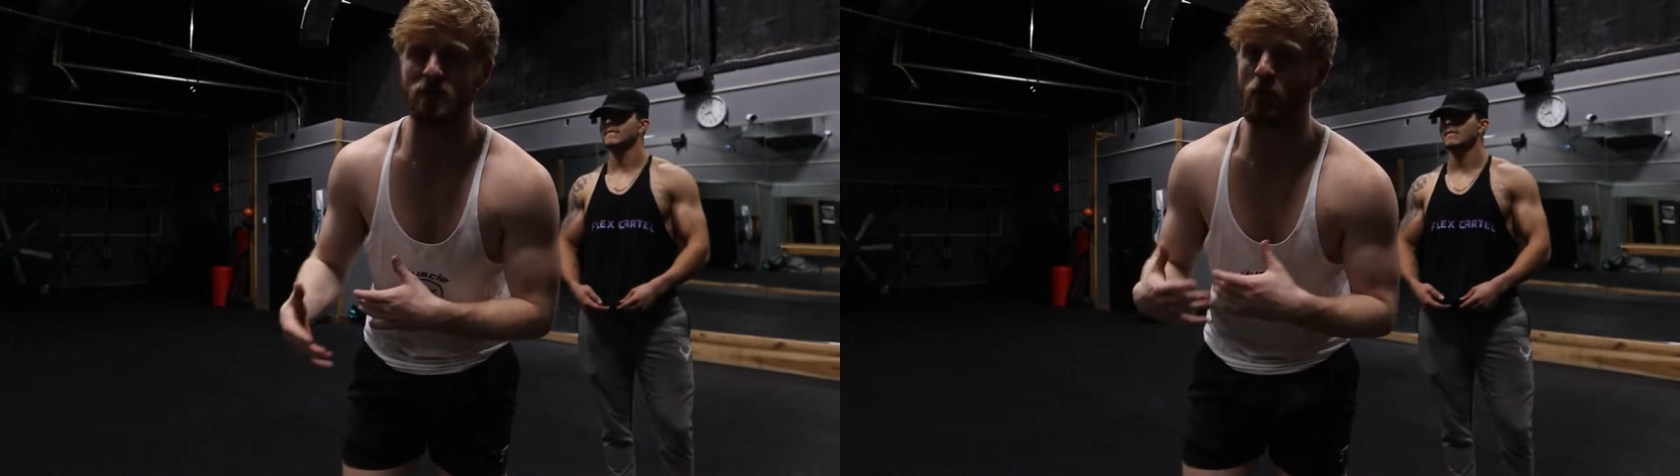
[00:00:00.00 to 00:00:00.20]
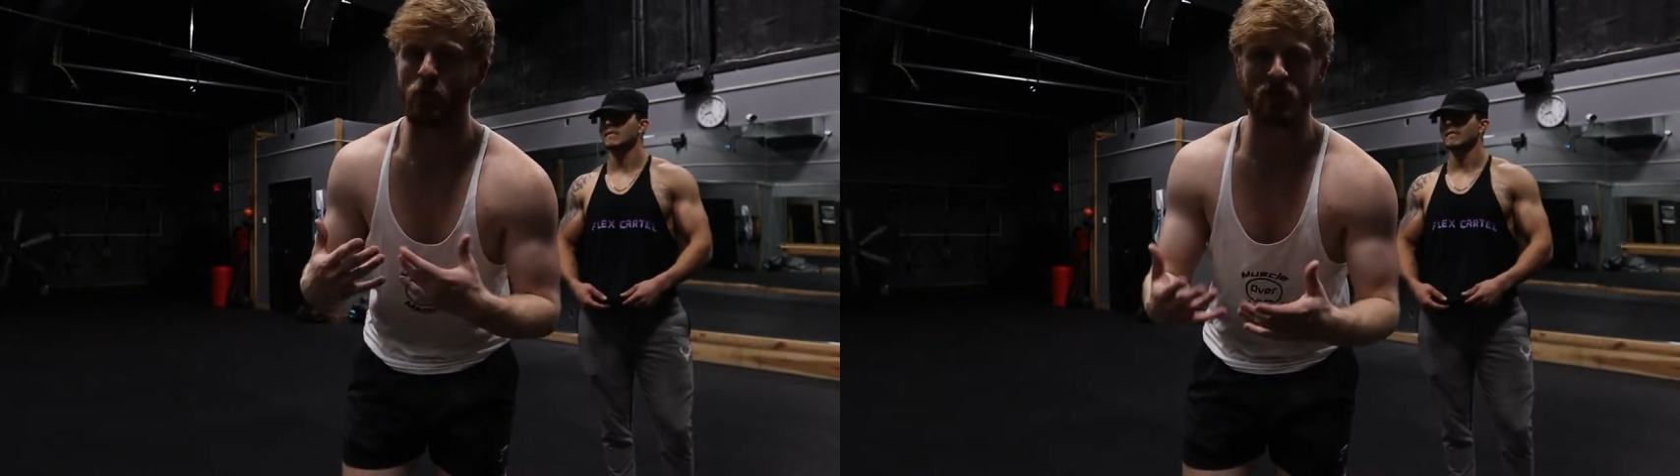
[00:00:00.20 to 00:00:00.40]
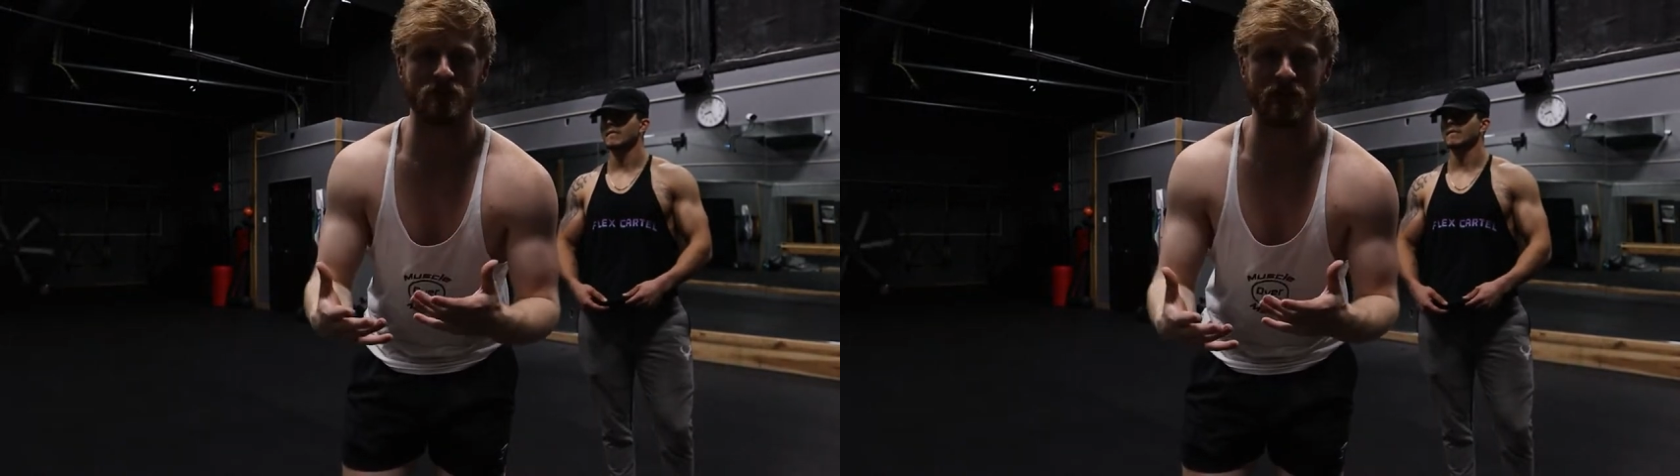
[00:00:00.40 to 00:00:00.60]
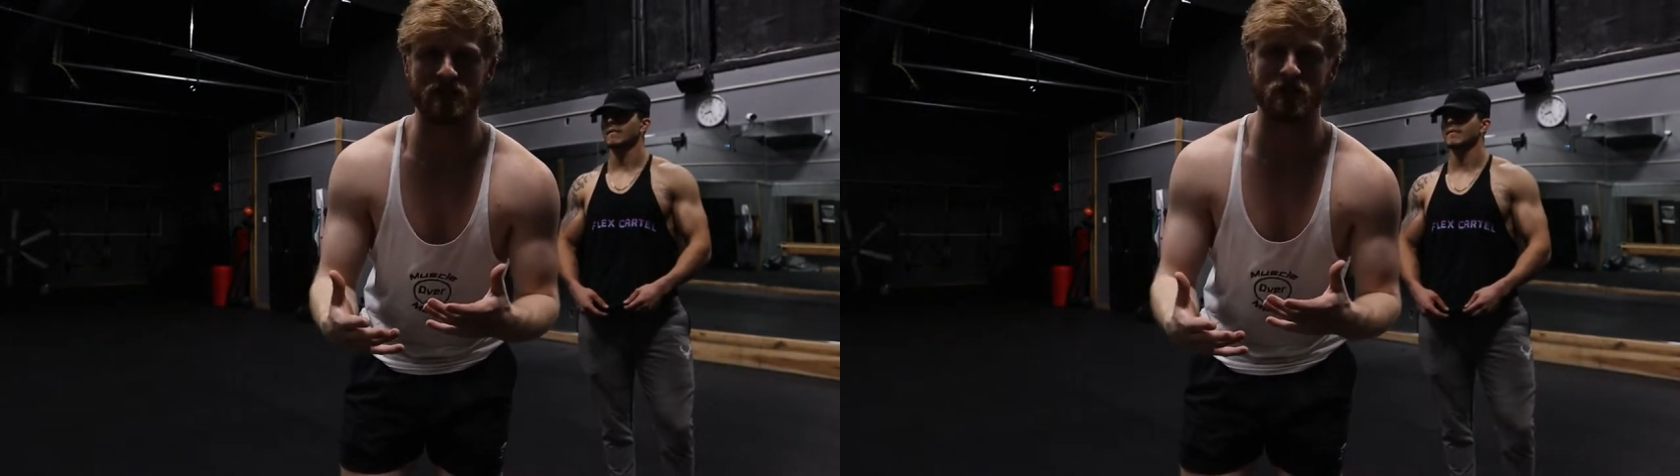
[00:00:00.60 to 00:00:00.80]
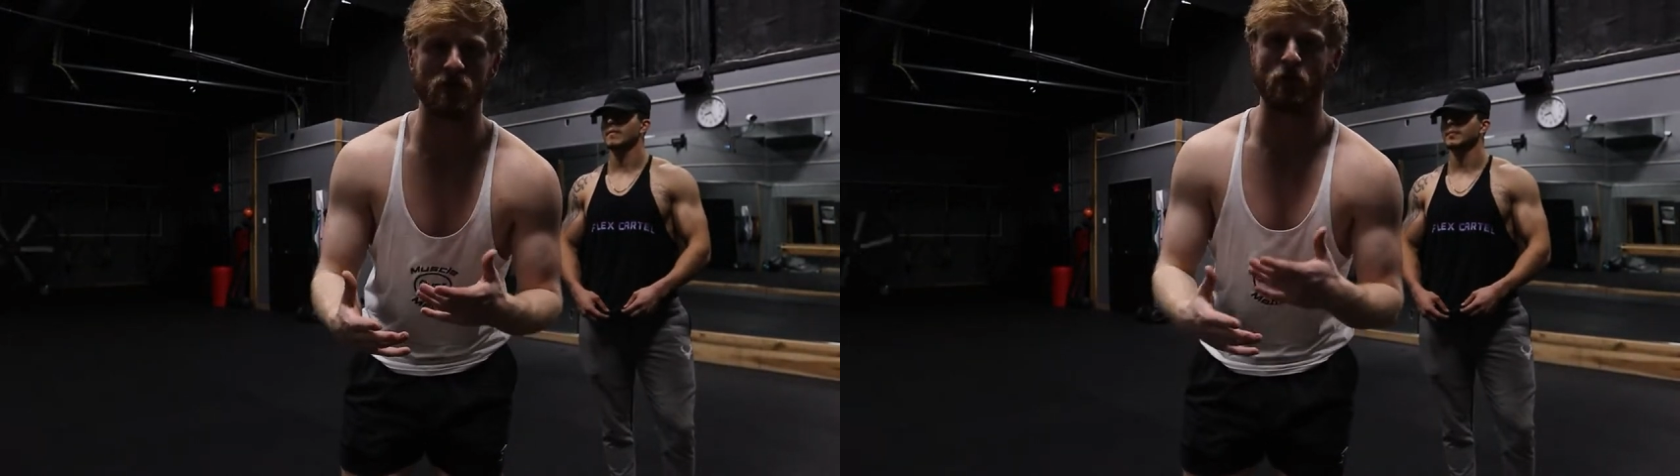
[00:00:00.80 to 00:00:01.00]
I want to let you guys
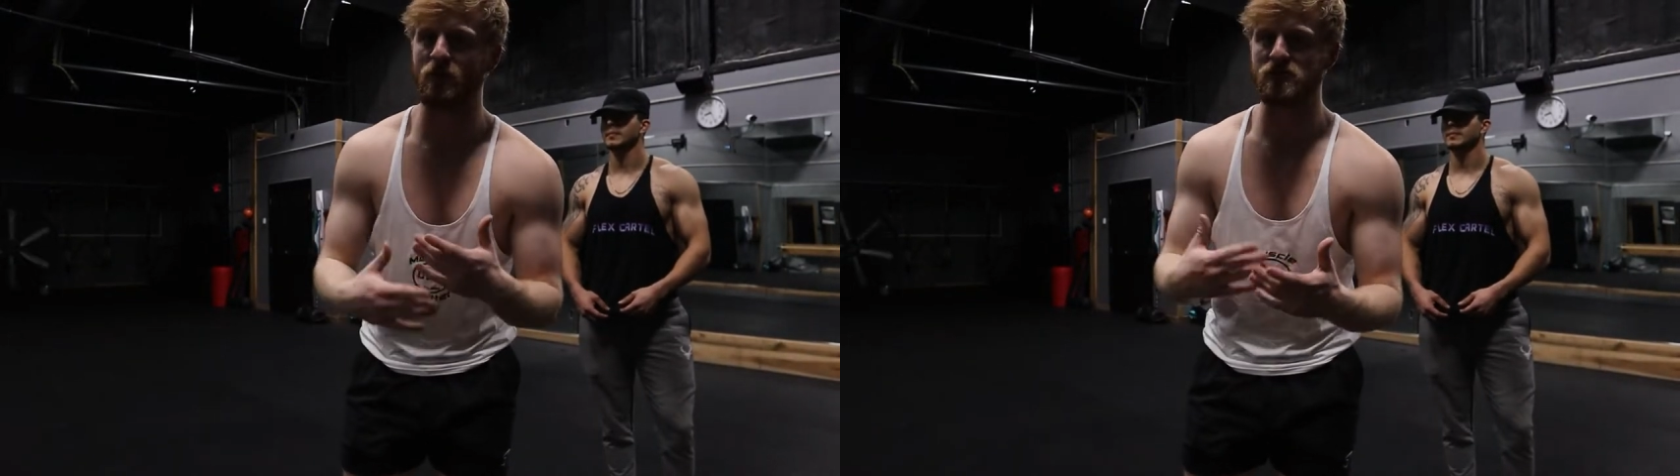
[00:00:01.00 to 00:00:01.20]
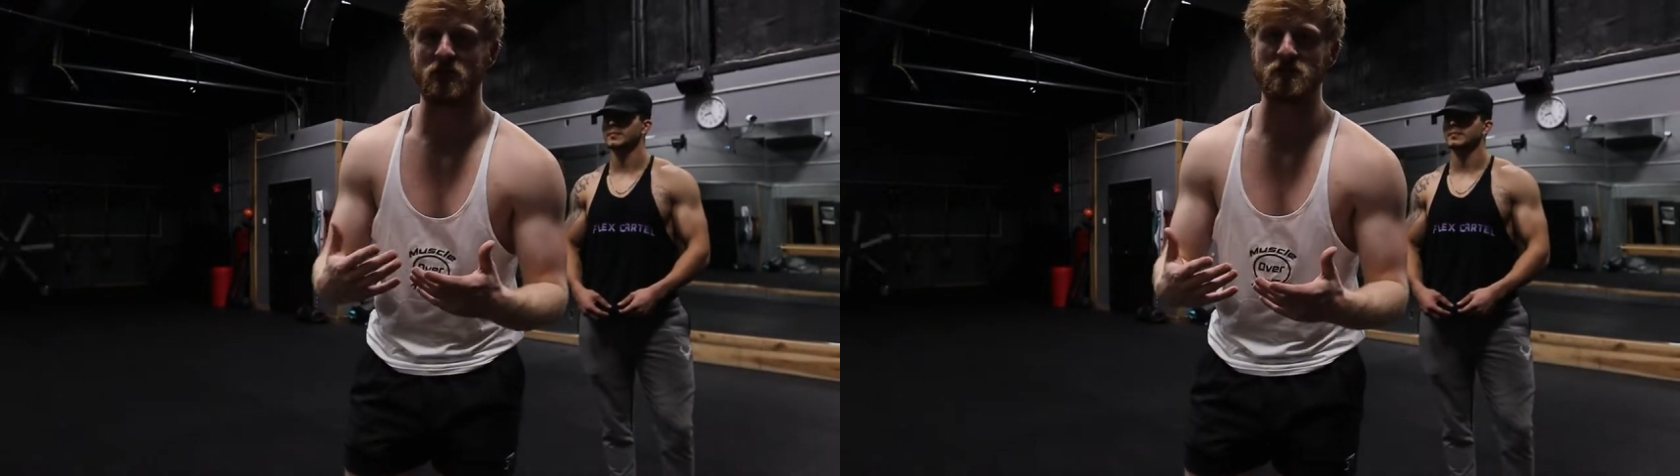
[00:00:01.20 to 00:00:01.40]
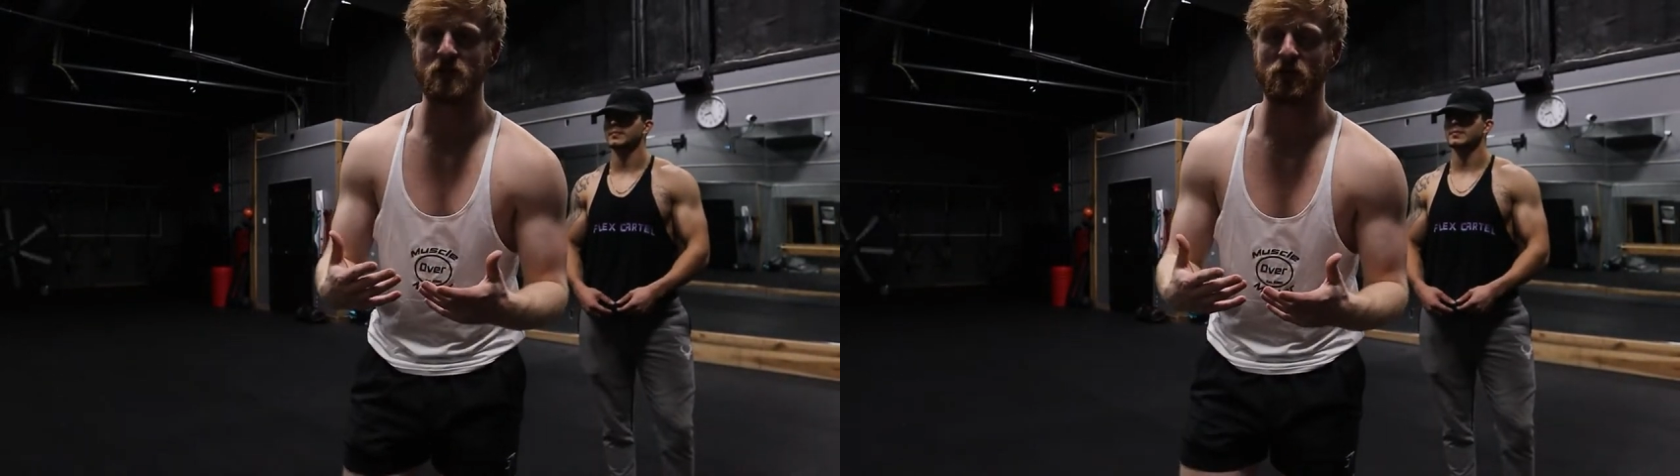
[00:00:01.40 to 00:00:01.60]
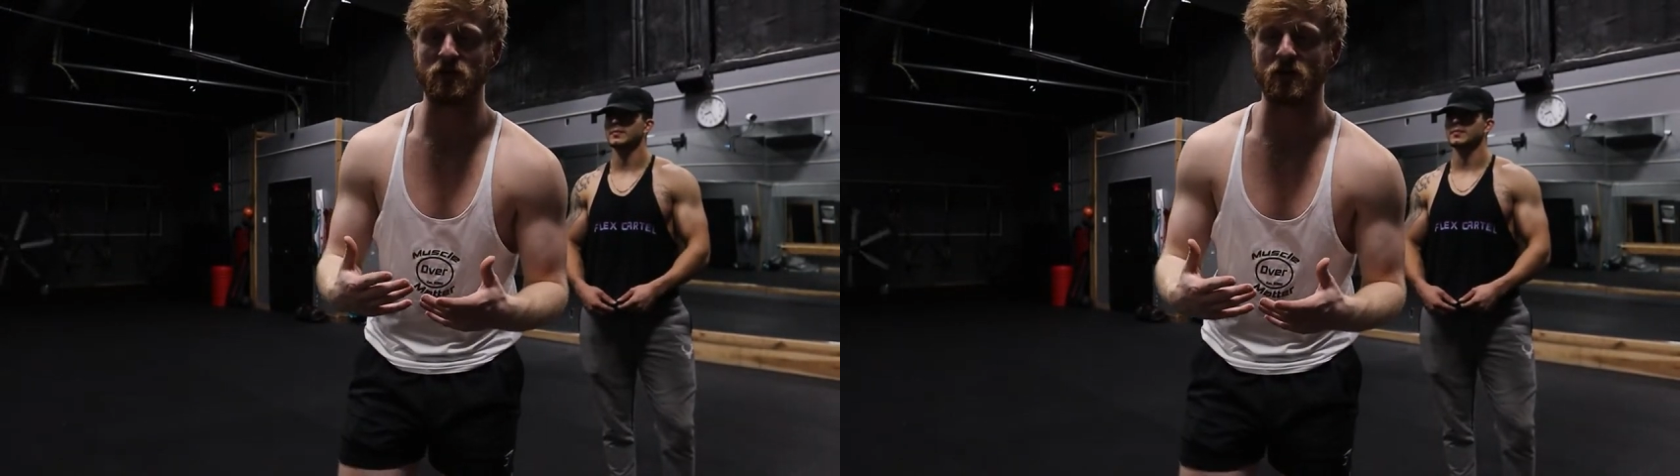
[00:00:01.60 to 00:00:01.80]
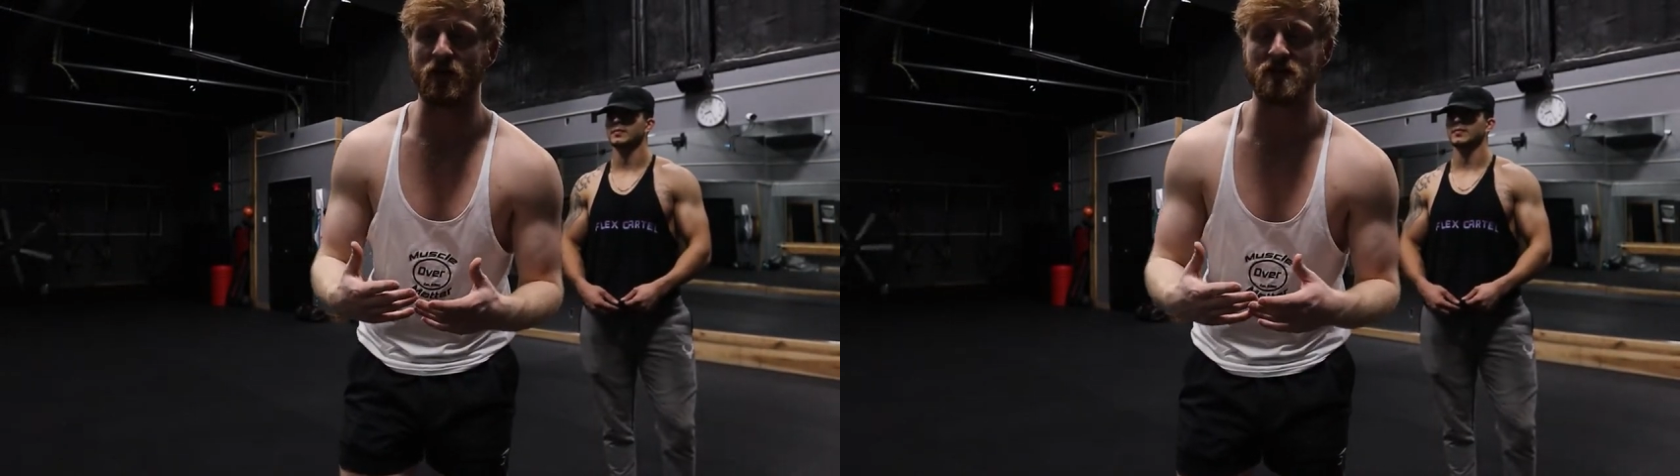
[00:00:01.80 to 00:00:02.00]
know, I want to be transparent with
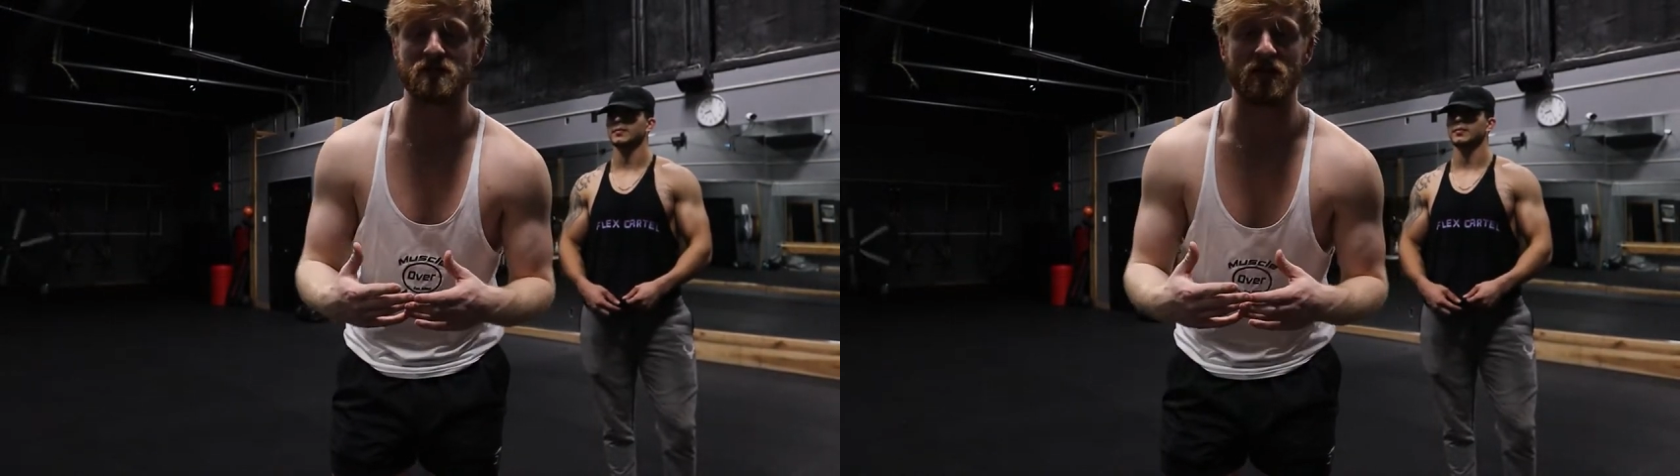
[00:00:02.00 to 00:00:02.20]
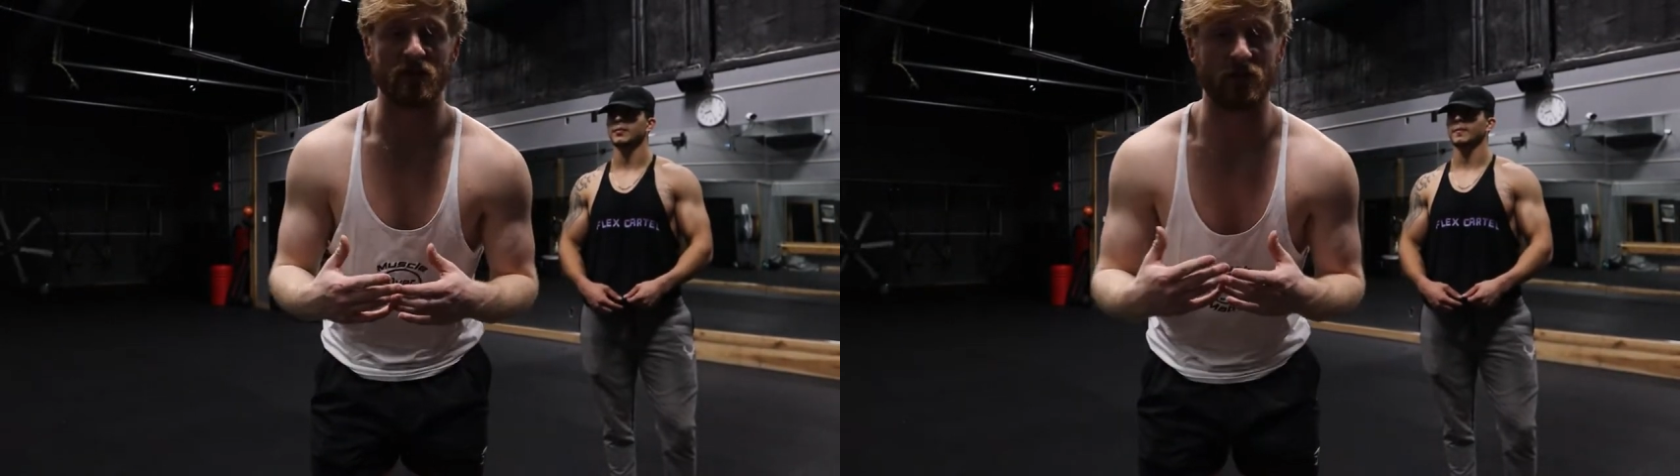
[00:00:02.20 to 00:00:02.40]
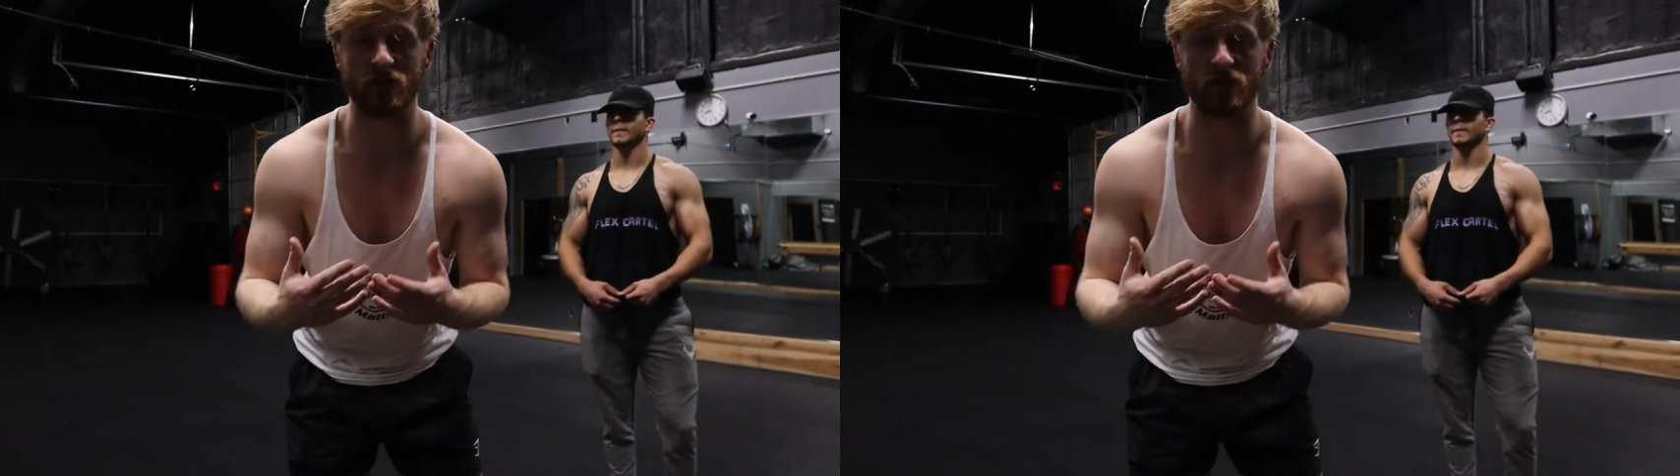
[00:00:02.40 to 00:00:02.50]
you guys. You